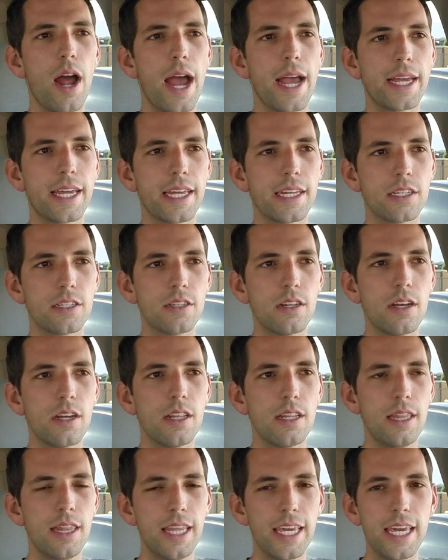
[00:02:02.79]
I can
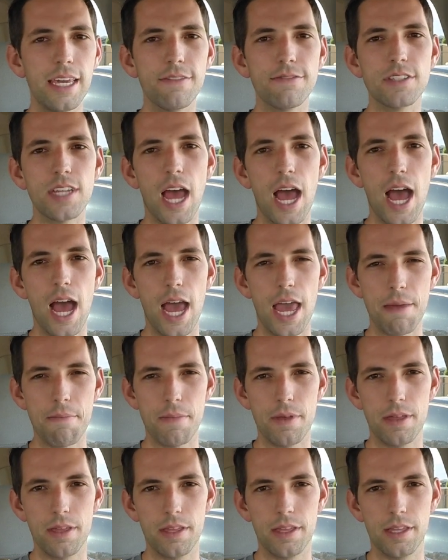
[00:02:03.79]
leave time